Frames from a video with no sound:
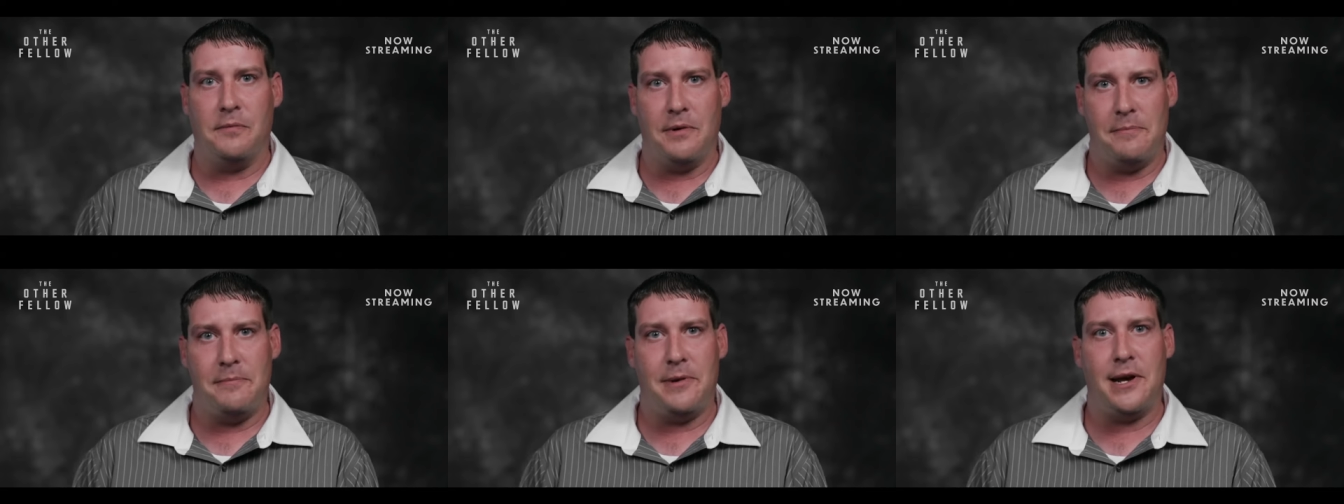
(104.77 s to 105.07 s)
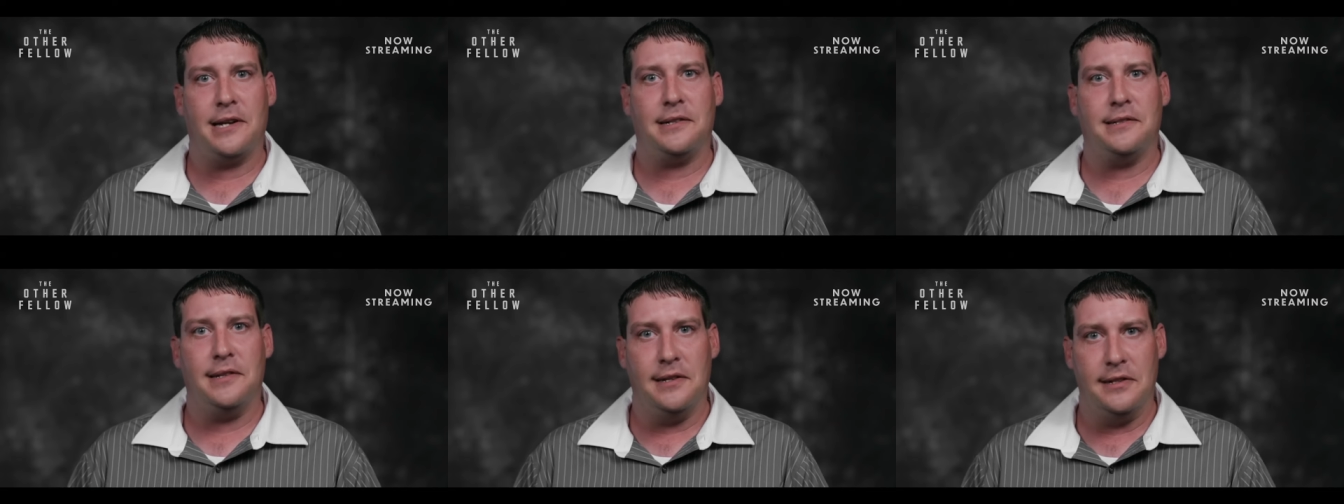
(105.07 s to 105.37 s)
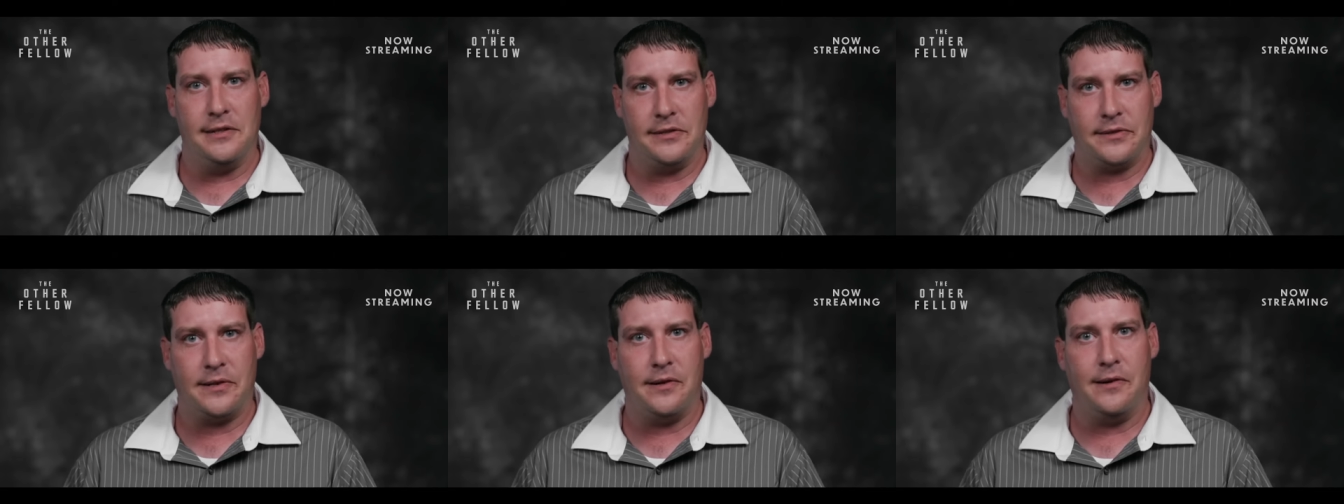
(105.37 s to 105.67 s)
went back to
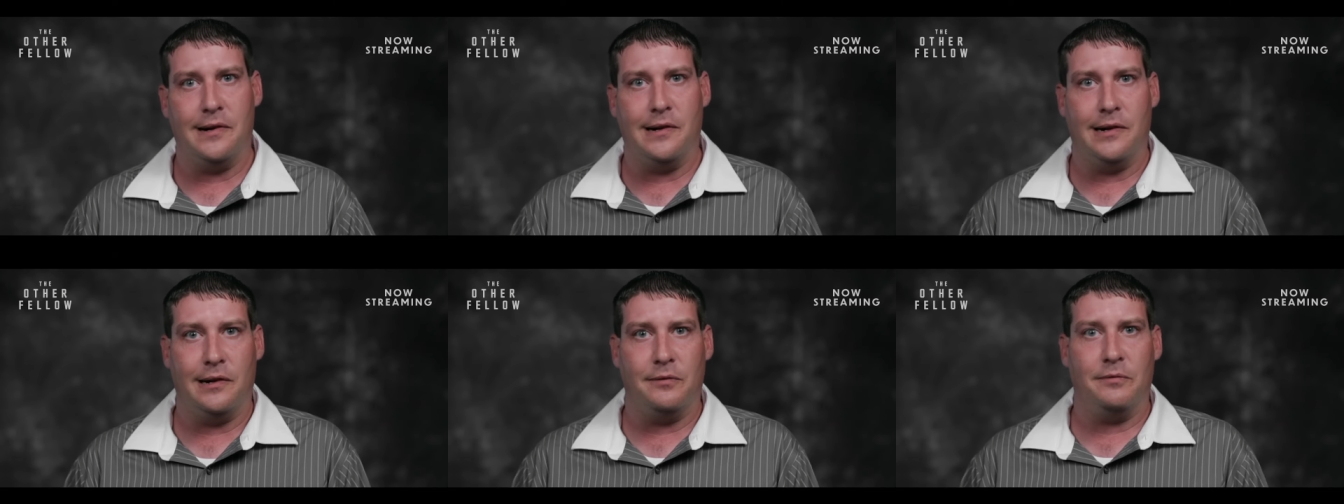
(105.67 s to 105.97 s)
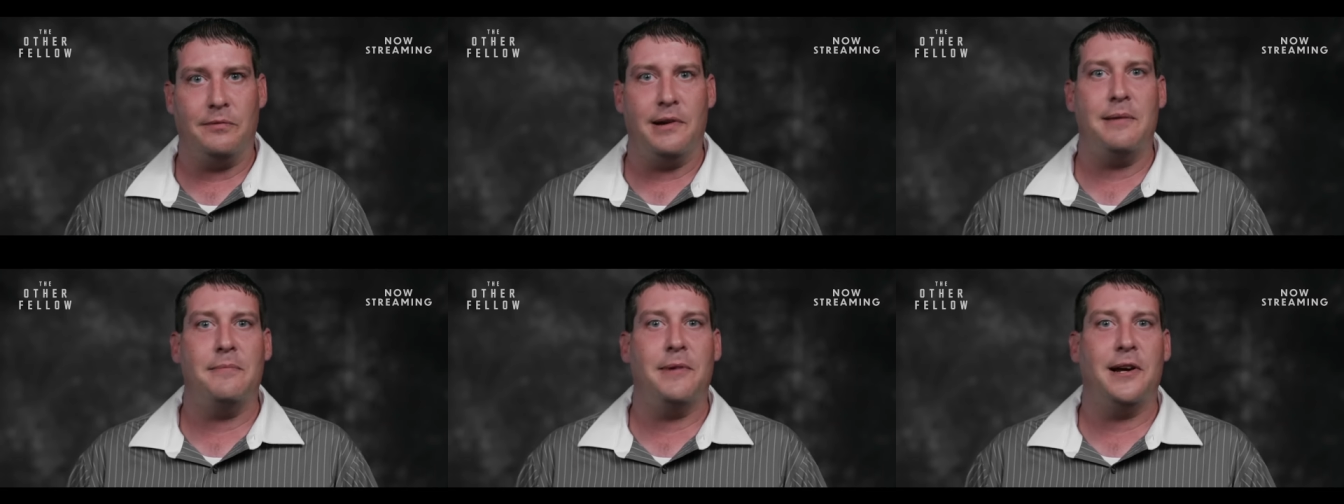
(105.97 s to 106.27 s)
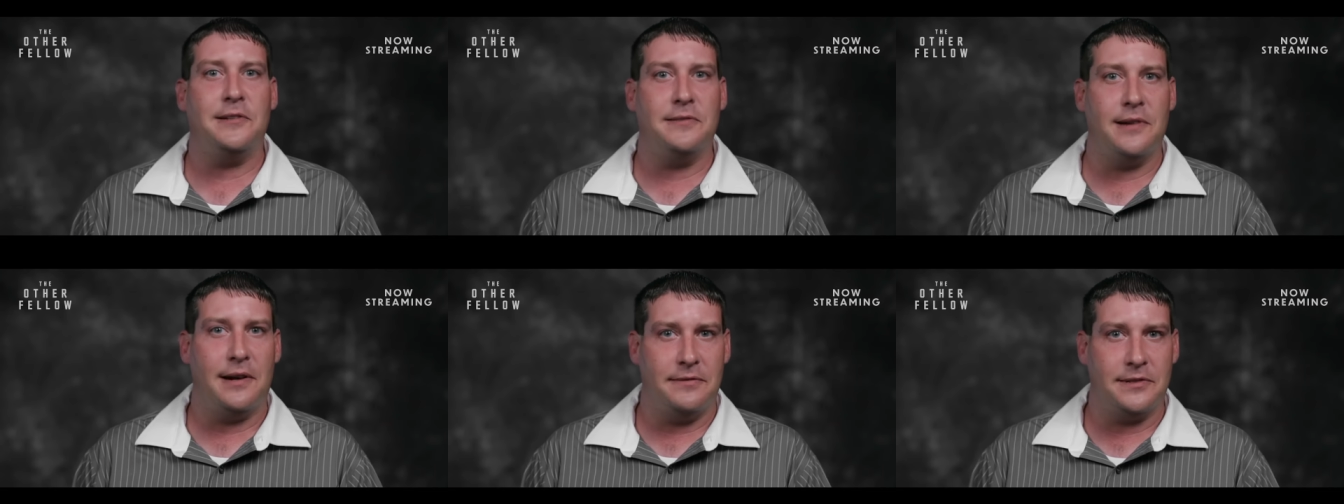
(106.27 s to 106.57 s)
his car, ran
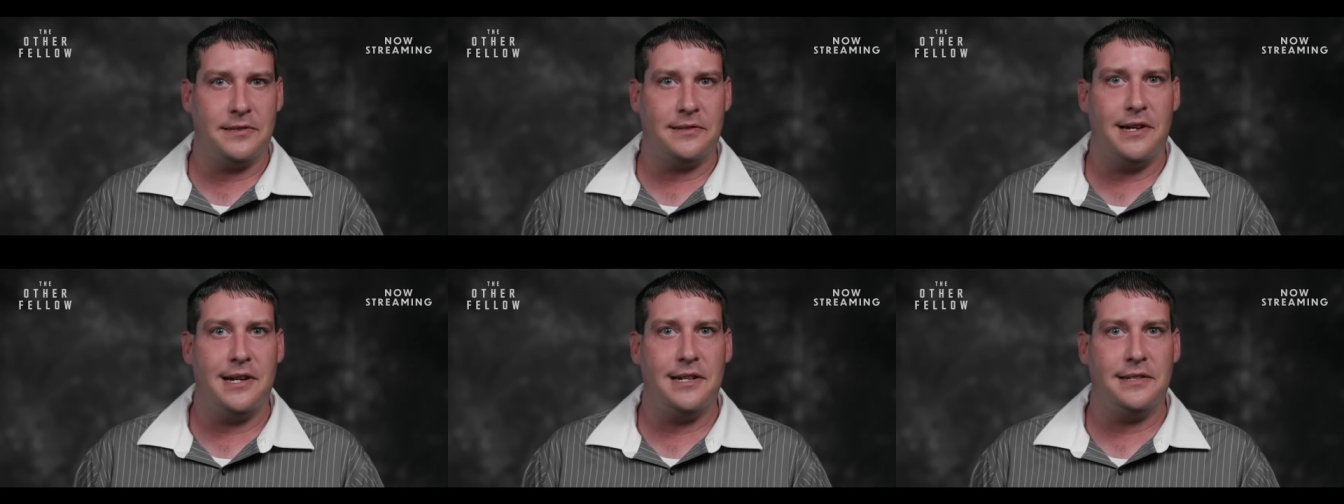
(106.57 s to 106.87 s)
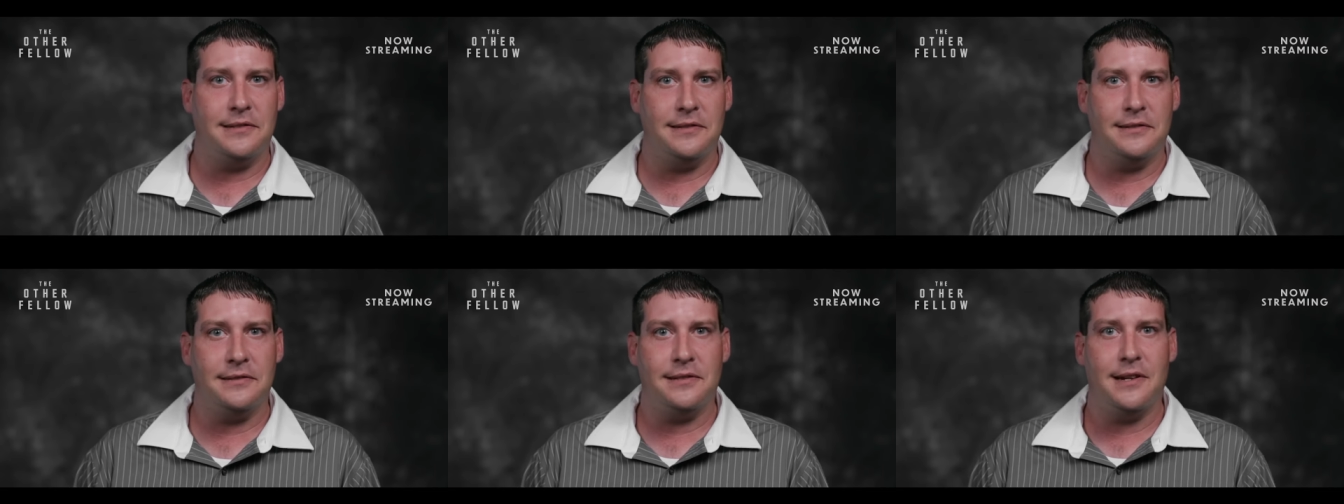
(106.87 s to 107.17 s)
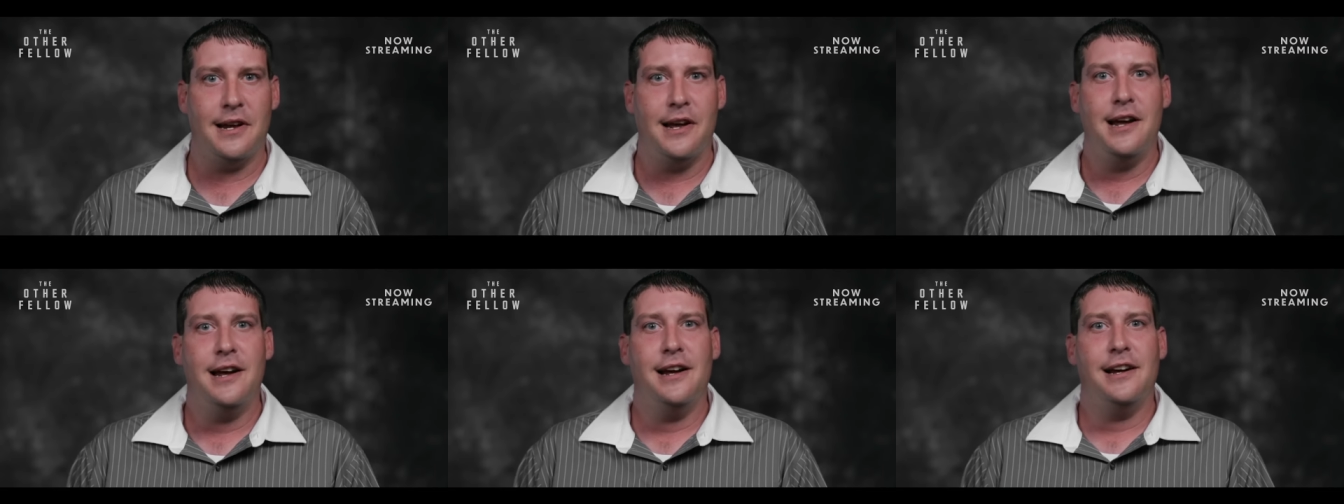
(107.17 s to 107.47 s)
my driver's license,
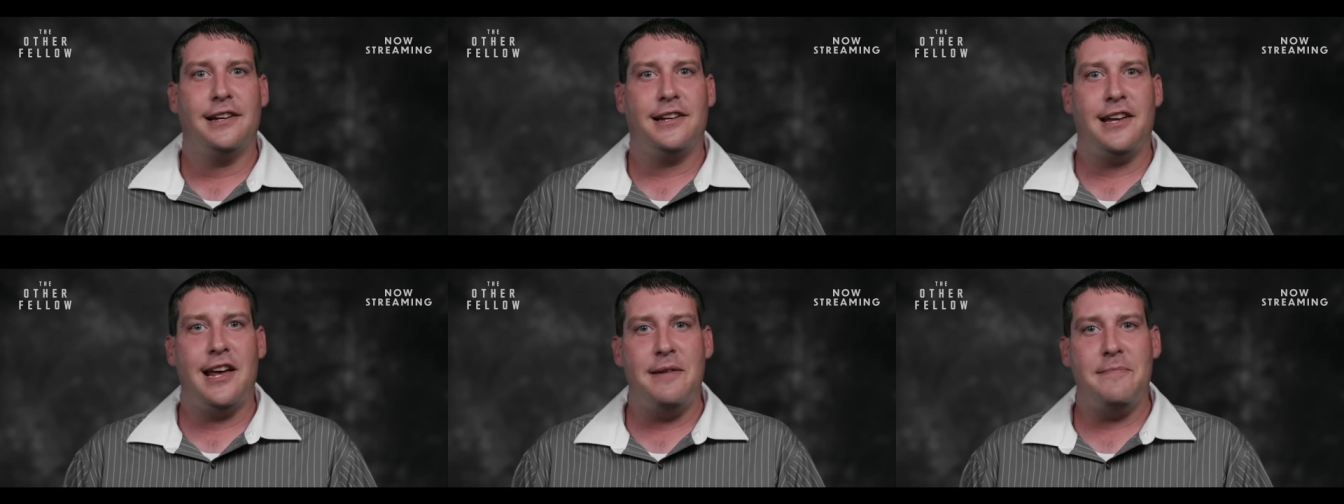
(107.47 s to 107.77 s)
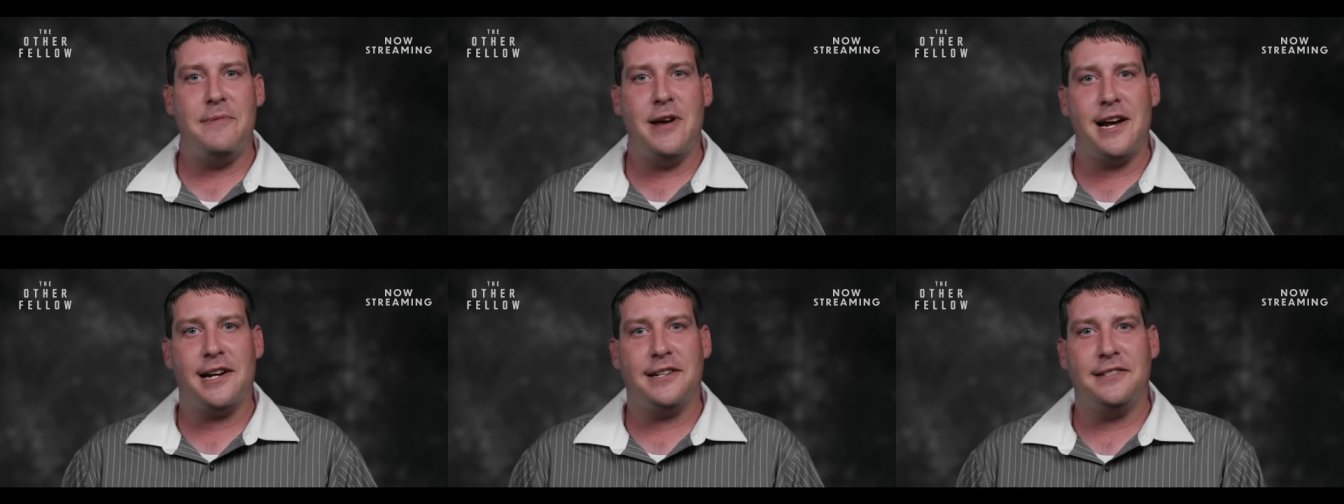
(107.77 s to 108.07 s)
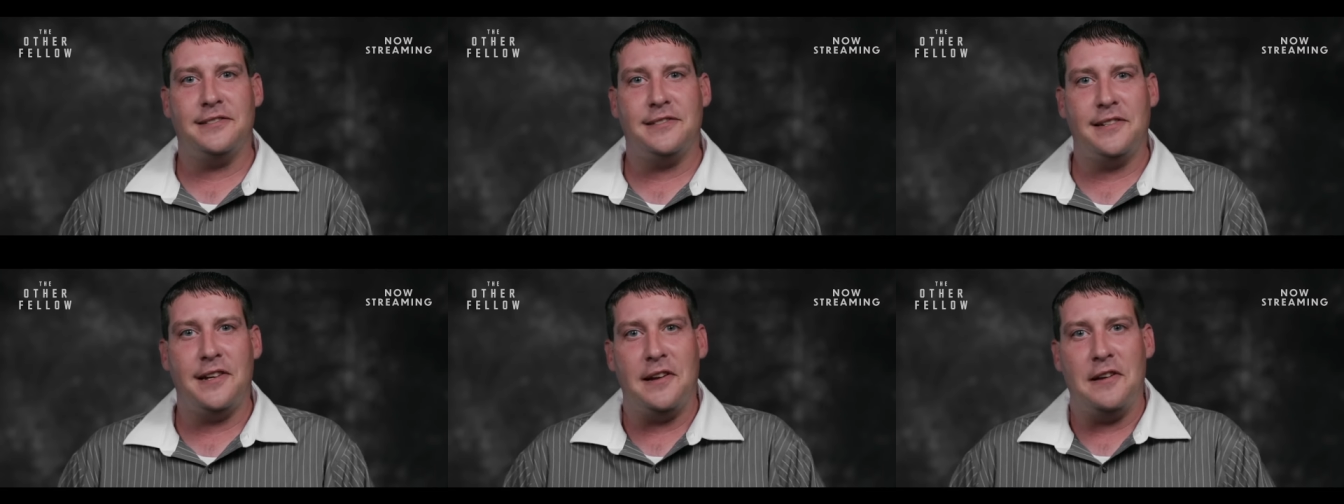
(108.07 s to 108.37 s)
came back
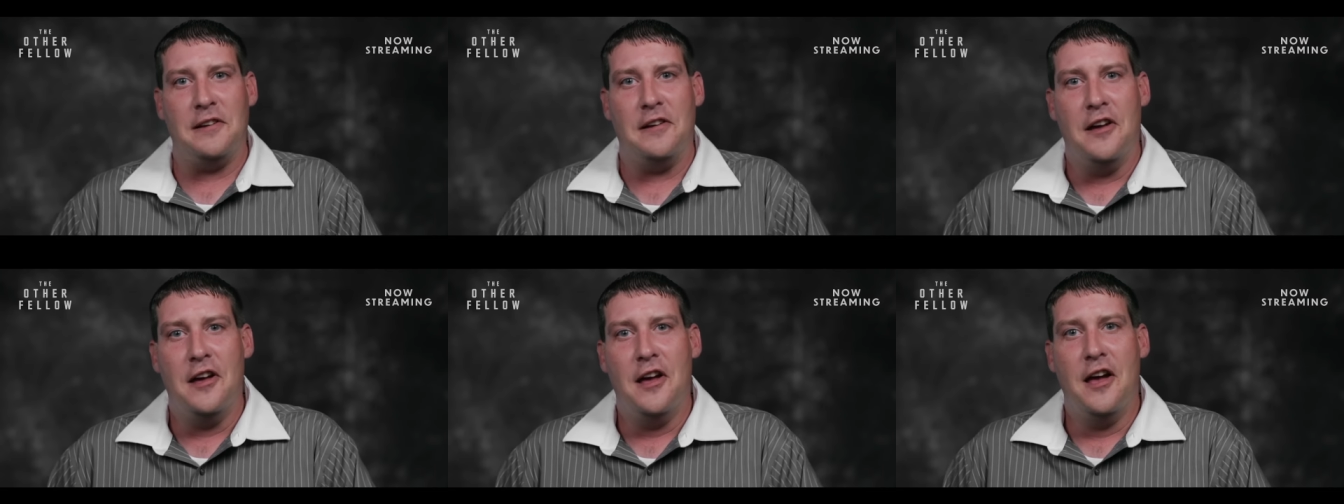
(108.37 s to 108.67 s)
and said,